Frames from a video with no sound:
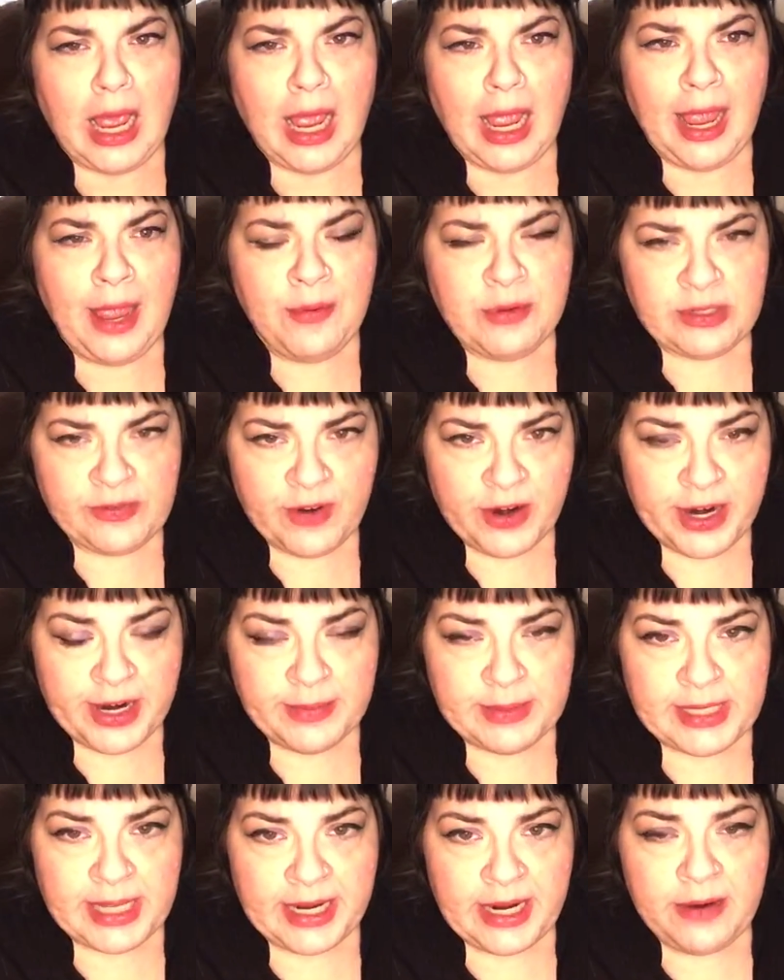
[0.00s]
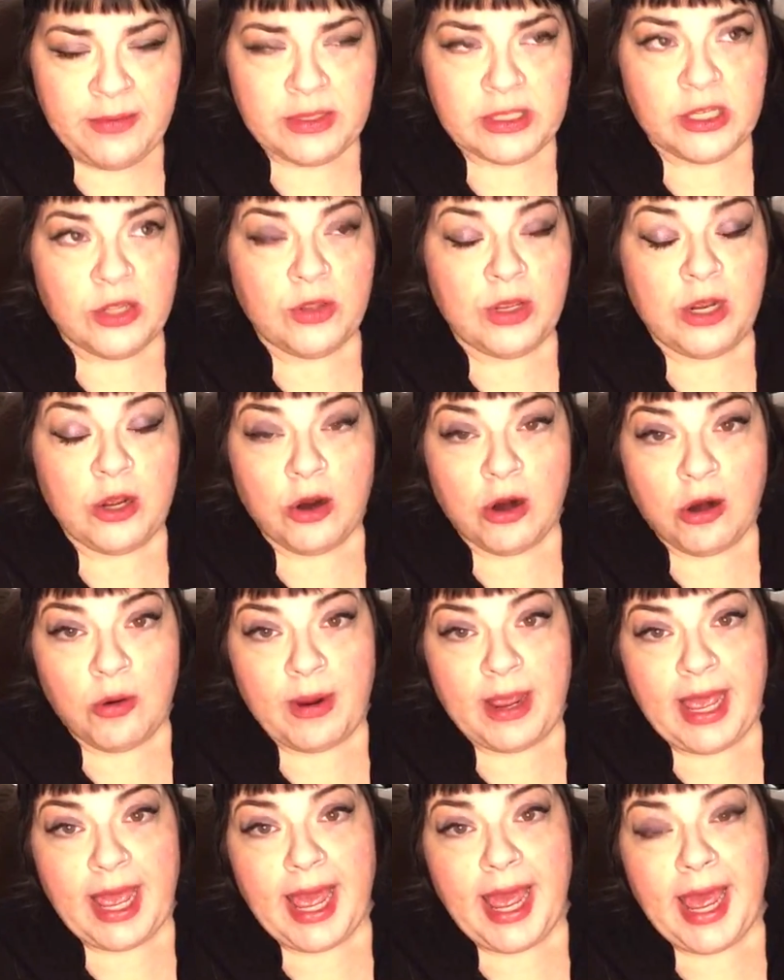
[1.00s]
It was very upsetting. It was the only car
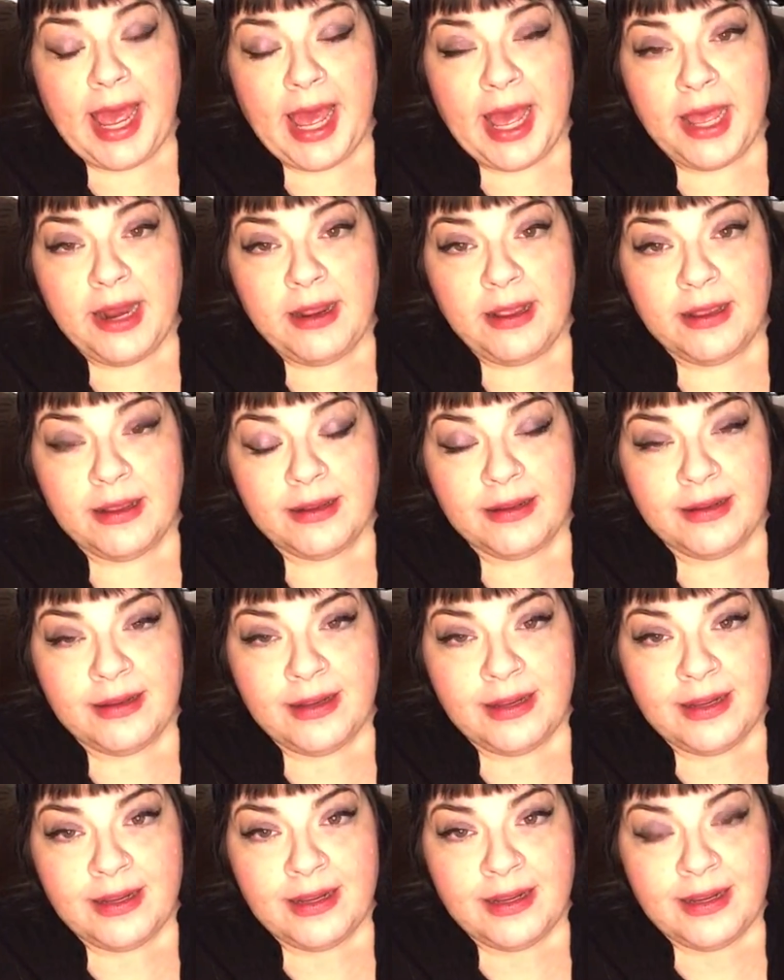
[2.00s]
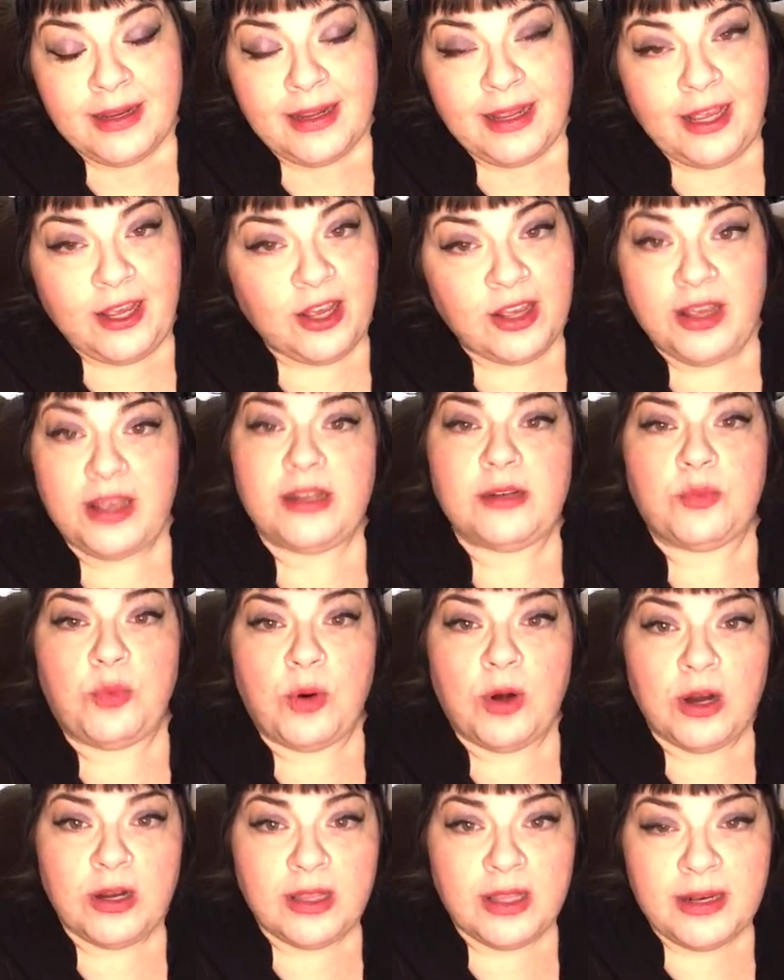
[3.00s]
we had. He couldn't get to
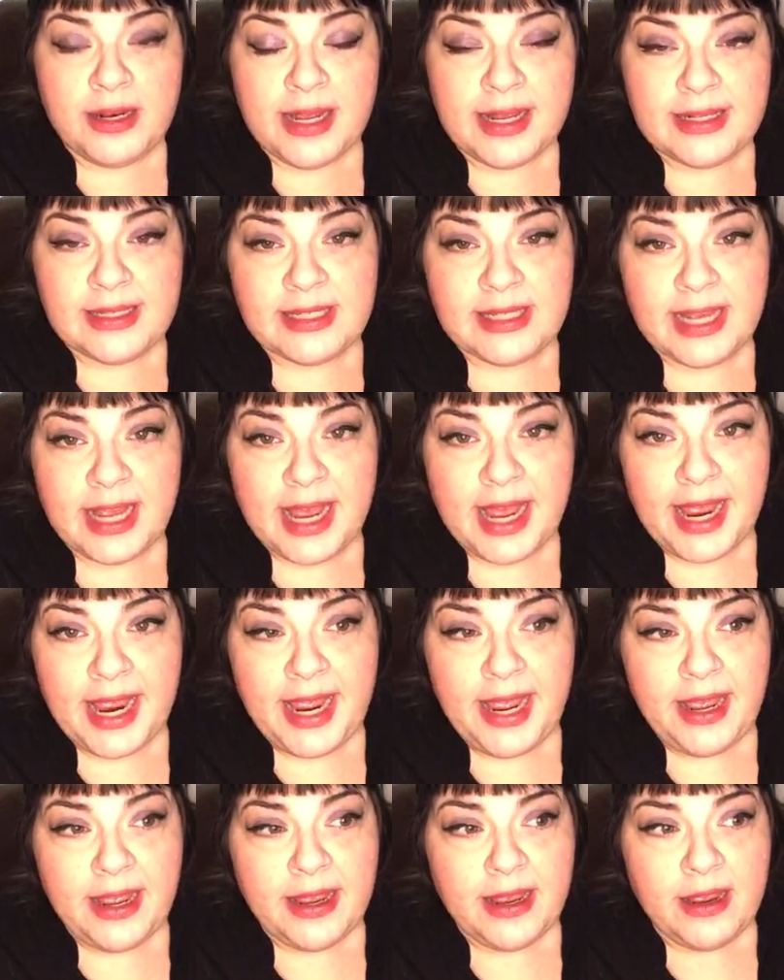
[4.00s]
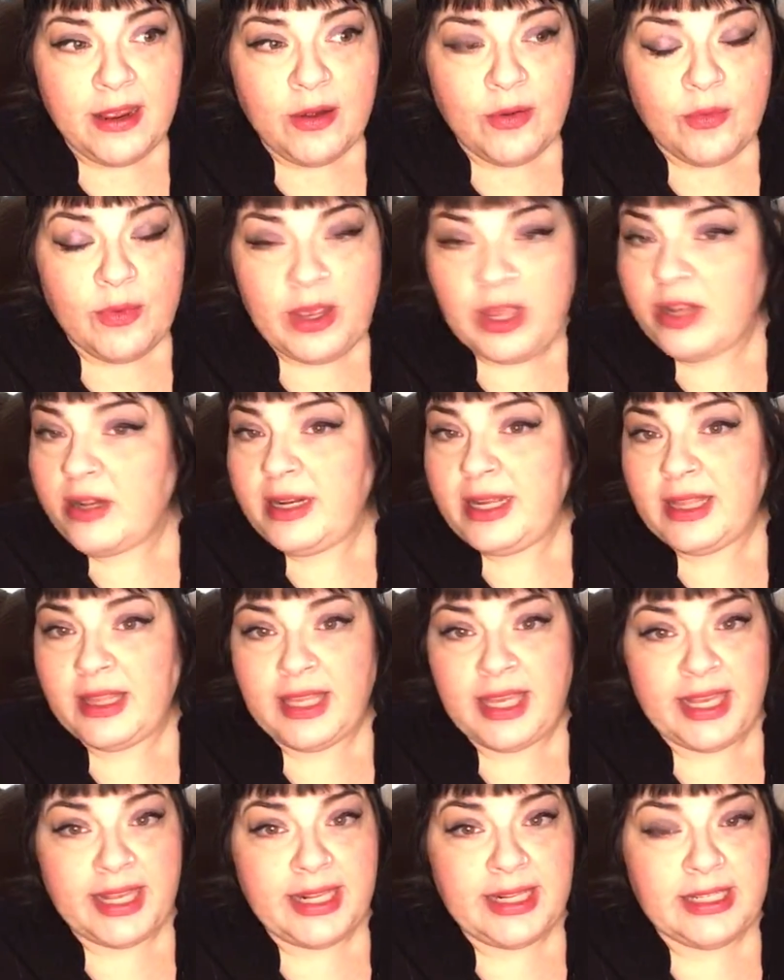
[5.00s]
work the next day. We couldn't get the
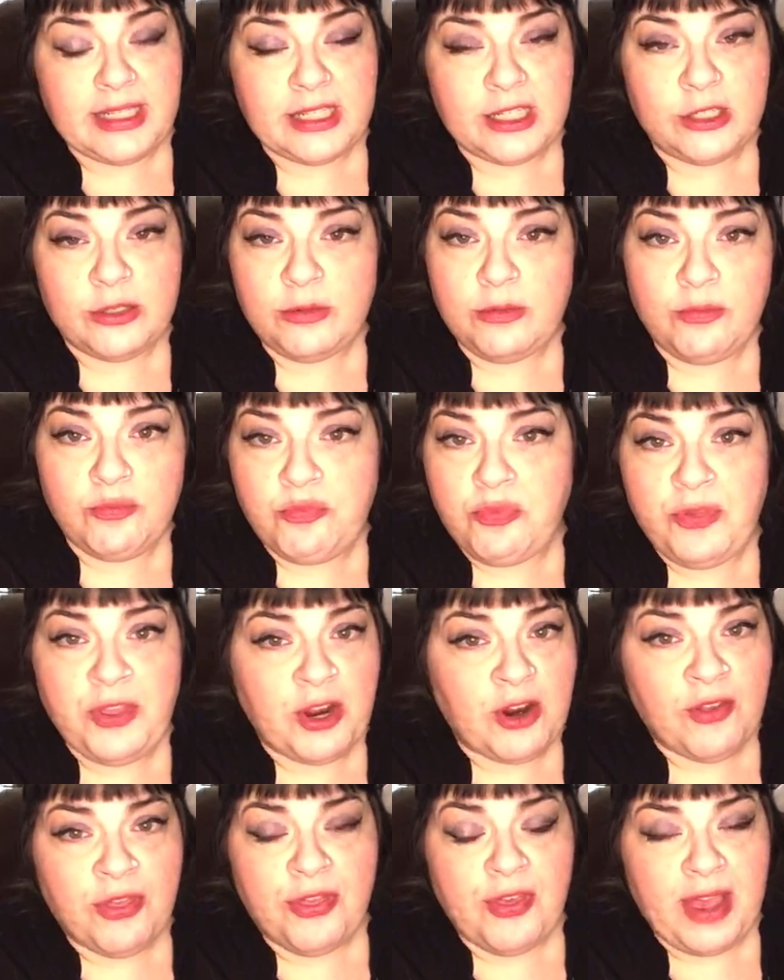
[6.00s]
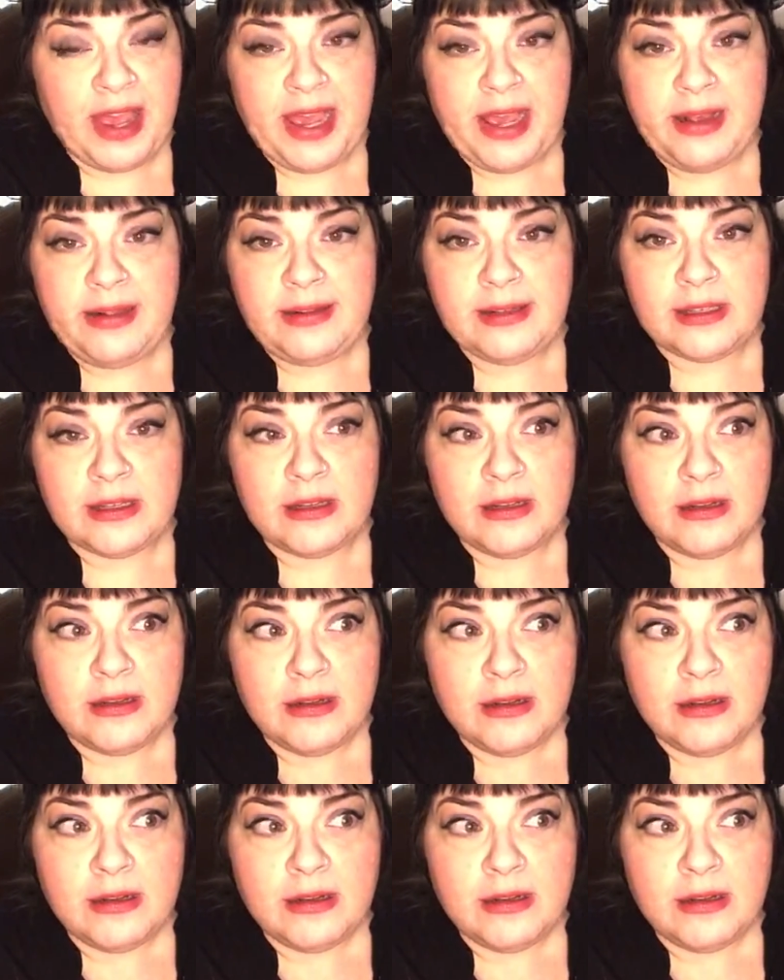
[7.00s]
kids to their things.